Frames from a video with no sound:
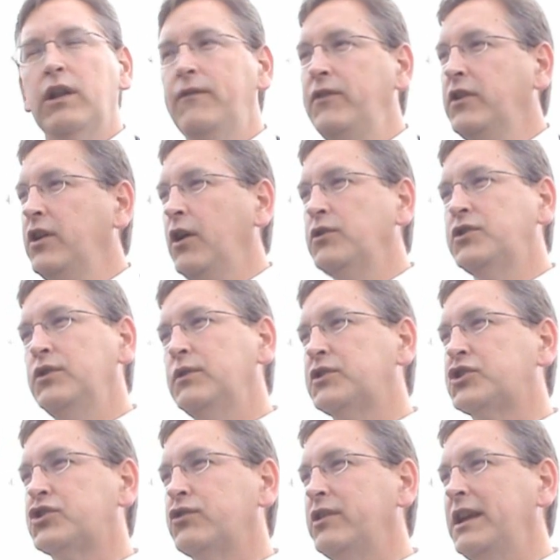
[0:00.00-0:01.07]
Well, if you go to
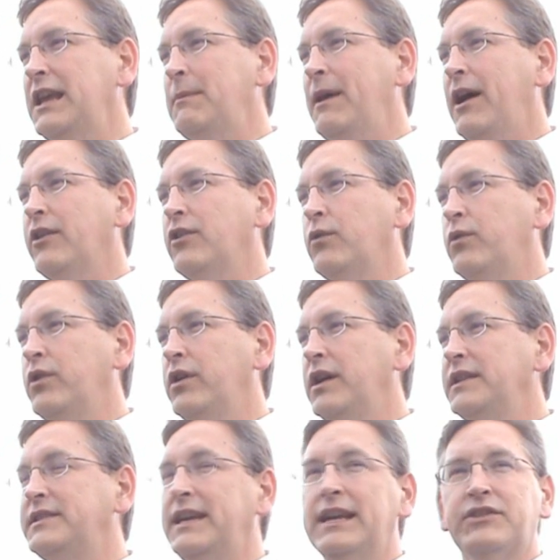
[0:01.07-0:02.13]
a stream out in the
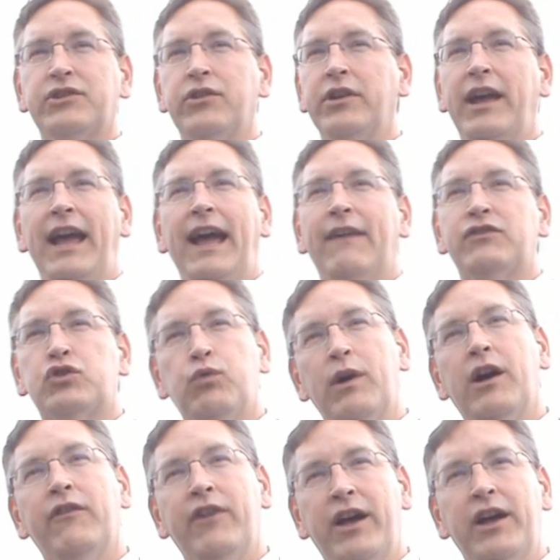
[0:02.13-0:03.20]
woods, it's going to have
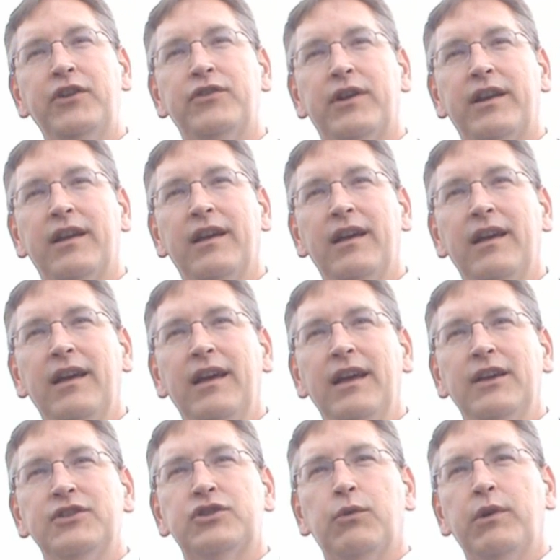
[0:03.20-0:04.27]

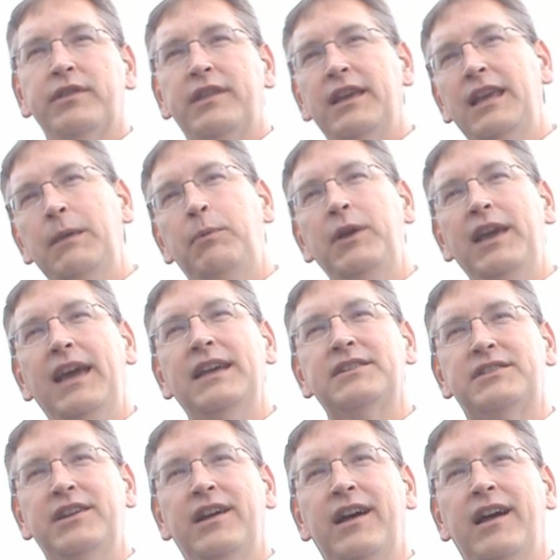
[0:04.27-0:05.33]
1,200. So what the EPA
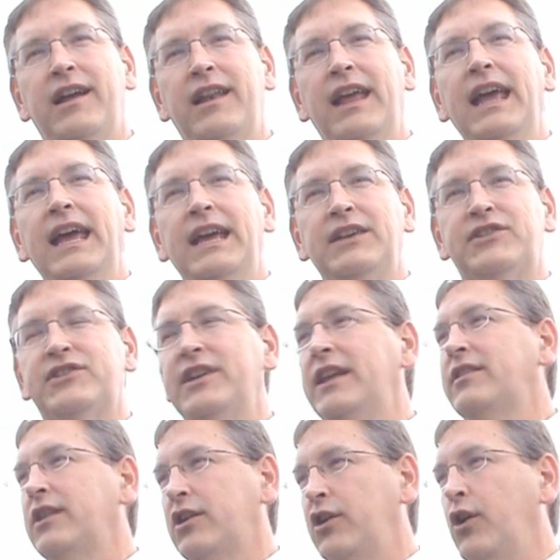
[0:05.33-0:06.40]
has done is
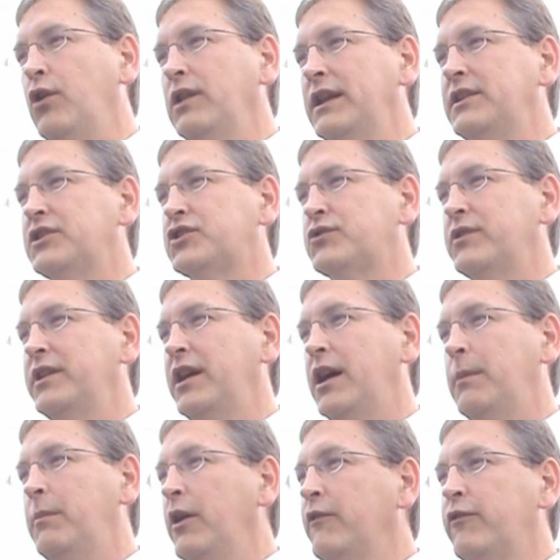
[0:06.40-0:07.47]
set the coal industry
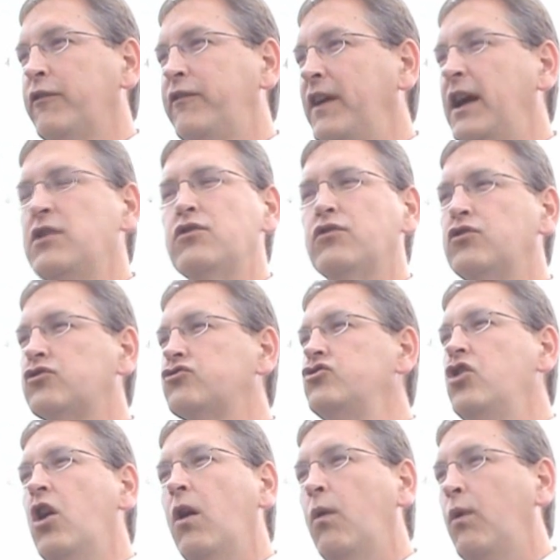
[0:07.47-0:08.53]
up for failure. There's
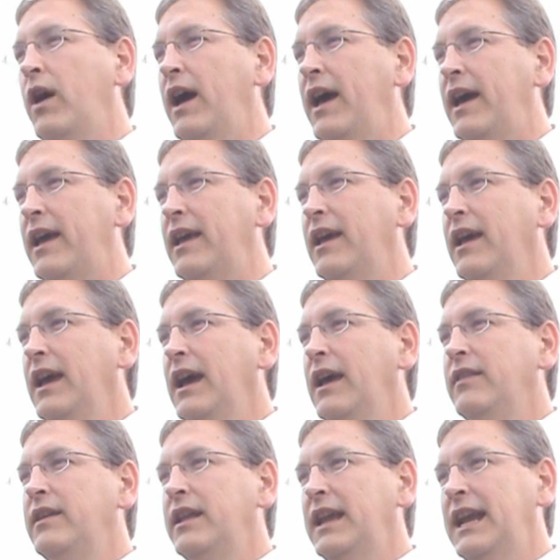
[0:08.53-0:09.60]
no way
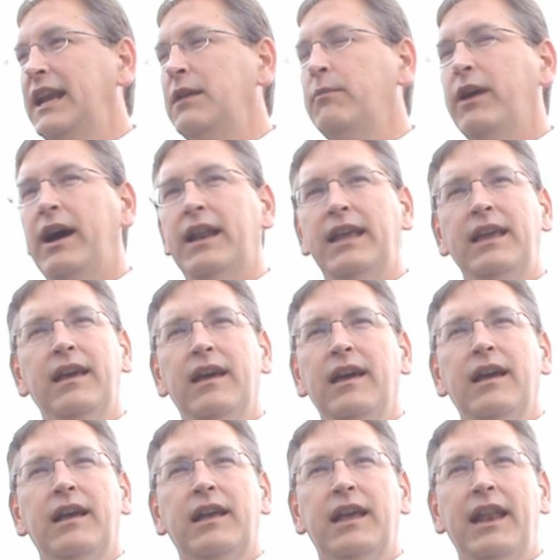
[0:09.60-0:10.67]
that anybody
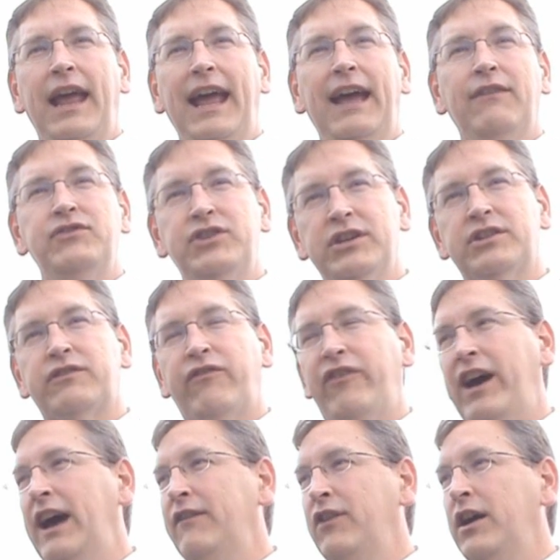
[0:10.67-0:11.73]
can have just
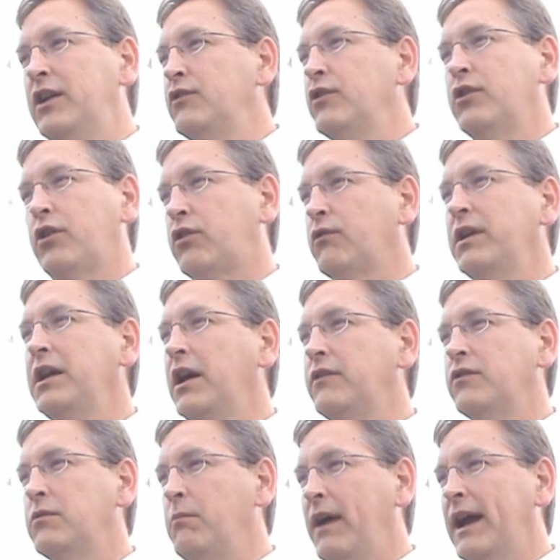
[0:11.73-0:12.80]
500 or
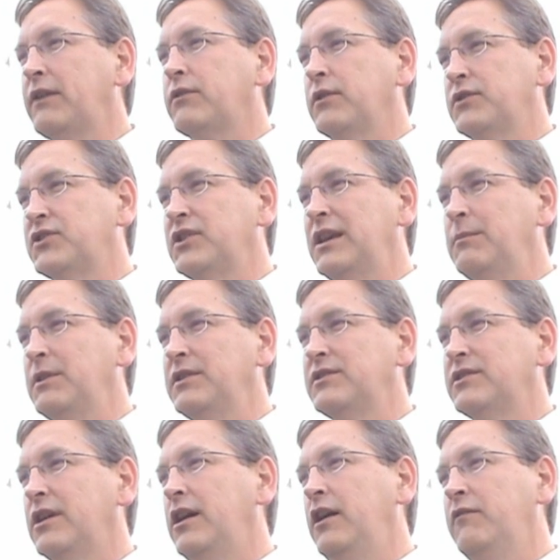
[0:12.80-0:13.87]
300
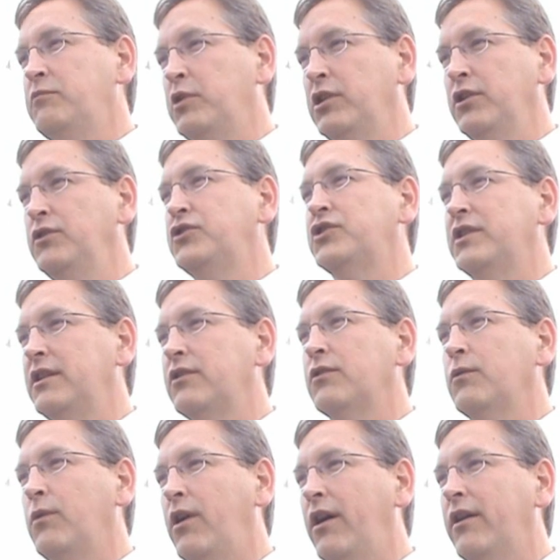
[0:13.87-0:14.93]
microsiemens of pollution in
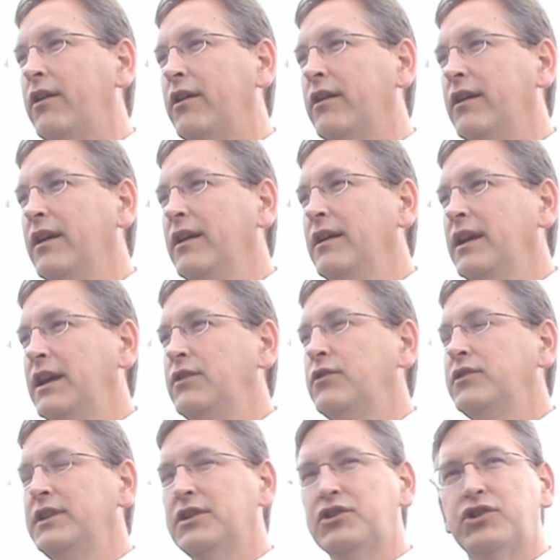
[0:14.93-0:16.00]
their water, in
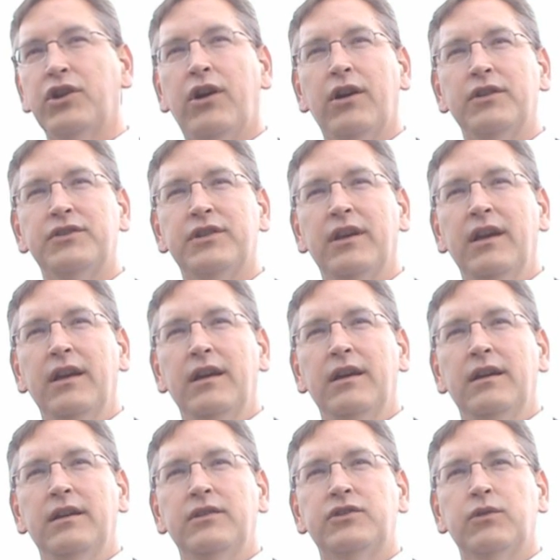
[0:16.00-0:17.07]
their discharge.
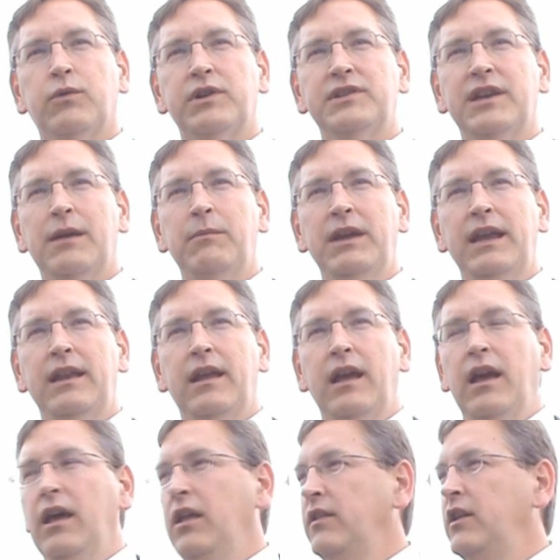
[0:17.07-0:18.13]
So what does that mean?
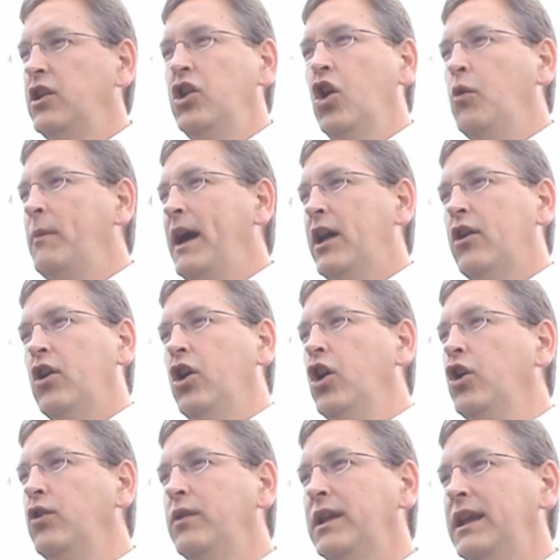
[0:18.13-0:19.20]
That no matter
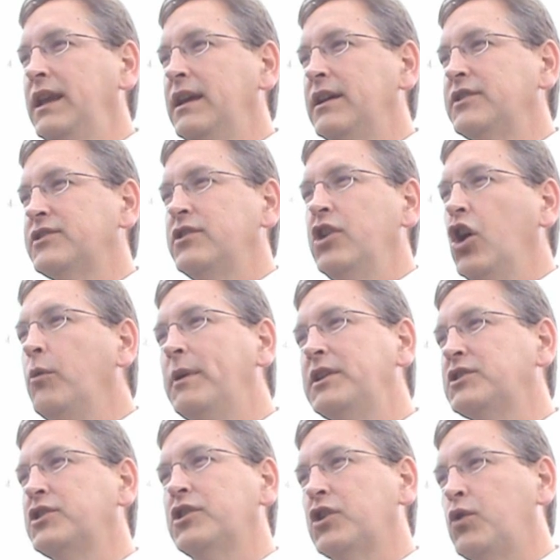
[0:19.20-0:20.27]
who it is,
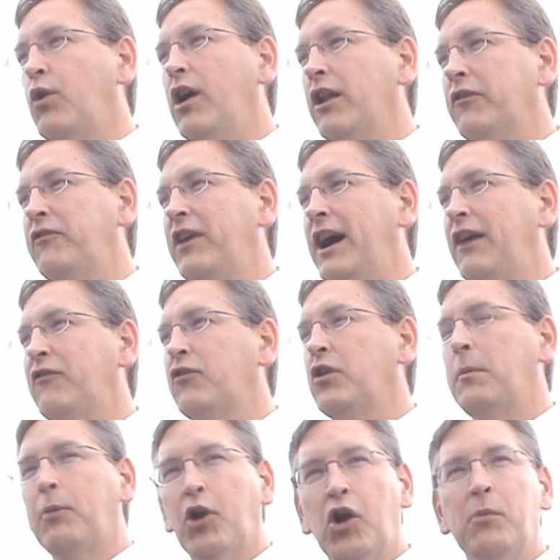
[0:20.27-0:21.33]
nobody's going to qualify
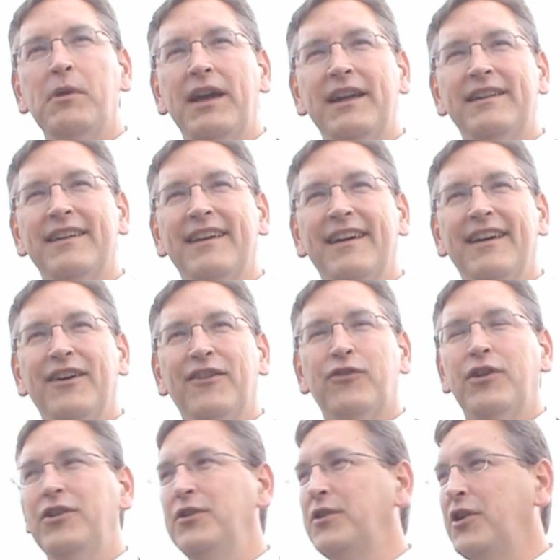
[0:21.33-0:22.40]
for a permit
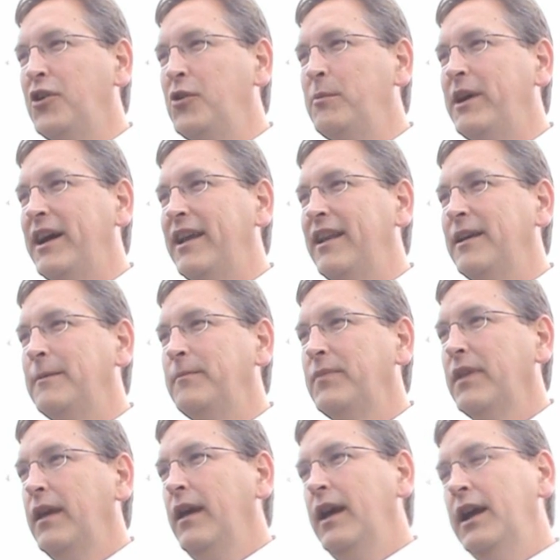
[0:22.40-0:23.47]
for a new coal
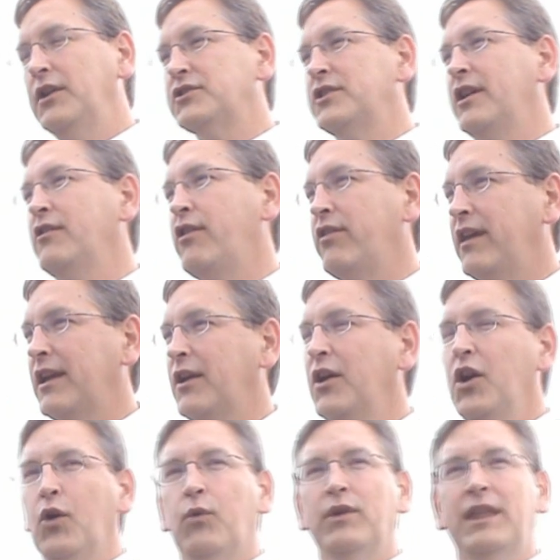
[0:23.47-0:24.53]
mine. Here's another thing.
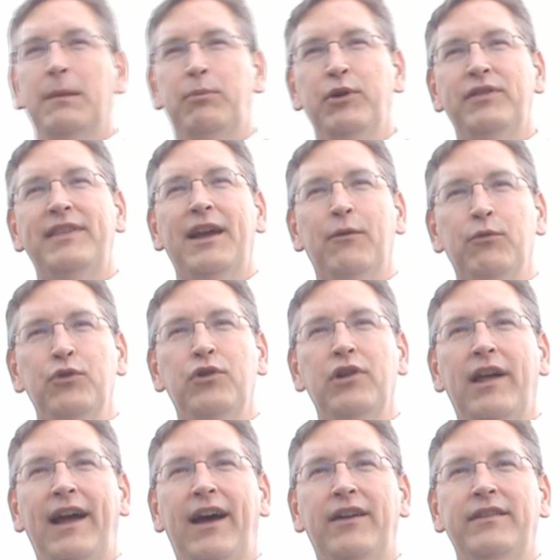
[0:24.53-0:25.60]
When they put that
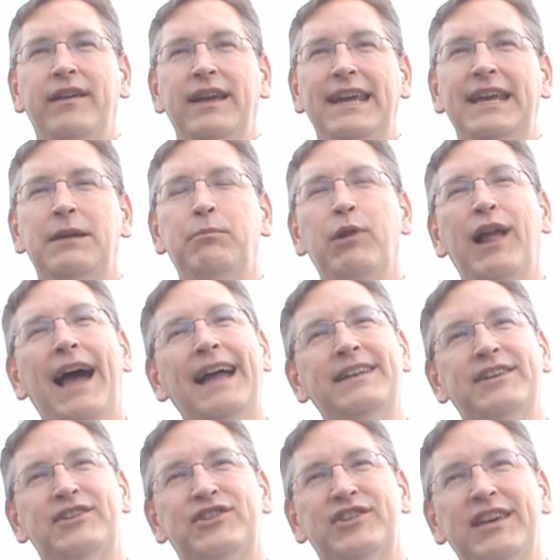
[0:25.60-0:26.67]
rule out, it
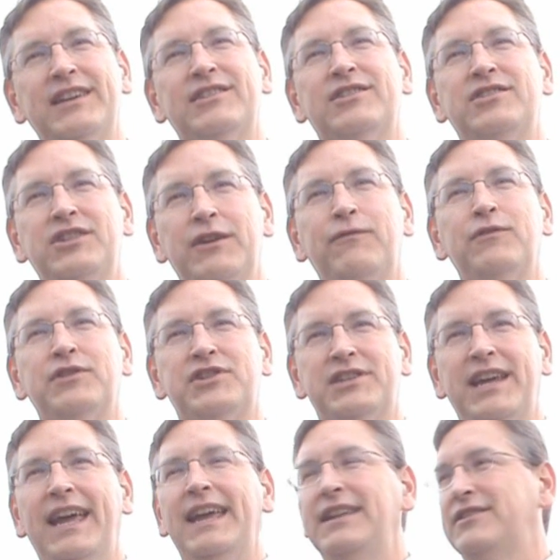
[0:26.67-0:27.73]
applied to 6 different
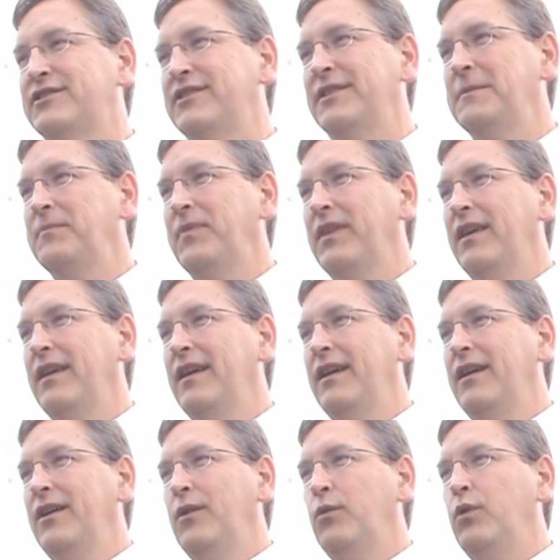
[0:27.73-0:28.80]
states.
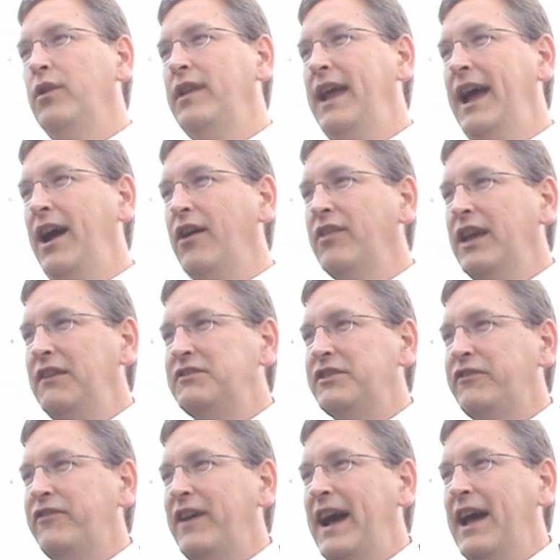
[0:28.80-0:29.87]
Well, now they've
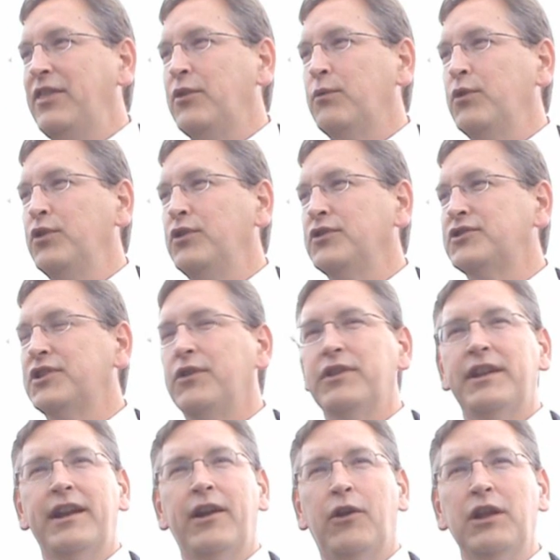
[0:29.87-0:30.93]
defined the rule so
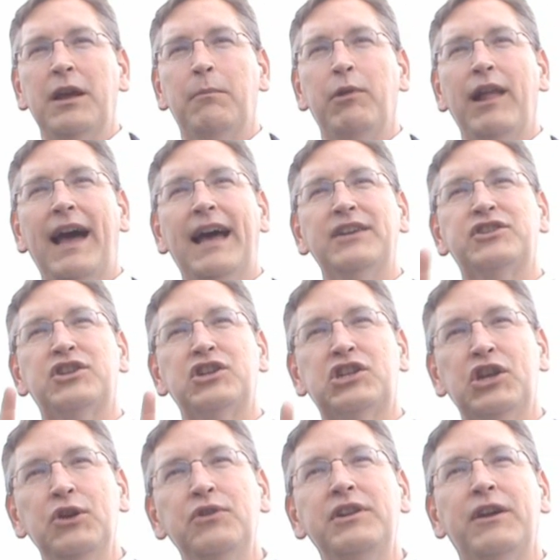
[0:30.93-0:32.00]
that it only applies to
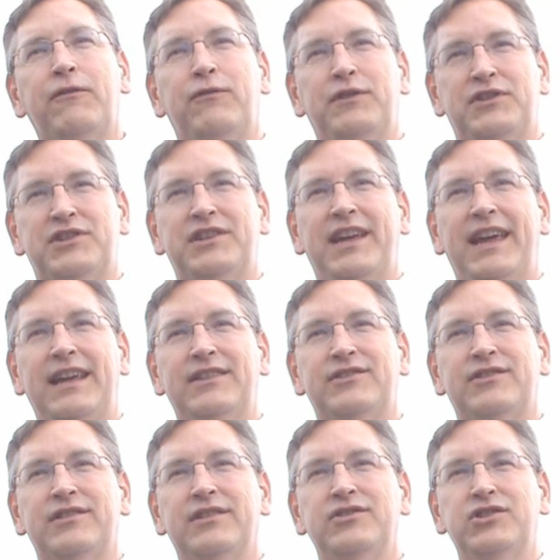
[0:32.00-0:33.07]
2 different
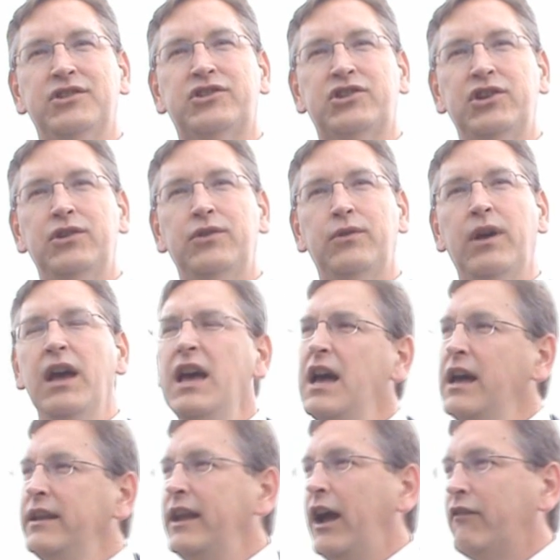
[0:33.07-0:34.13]
states, just 2.
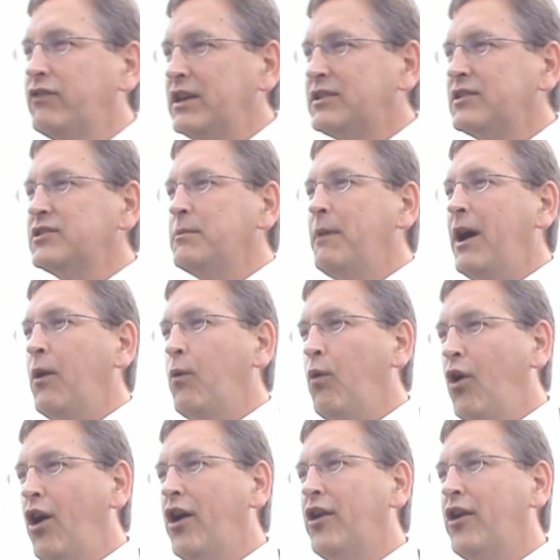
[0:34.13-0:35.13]
Now, if this is about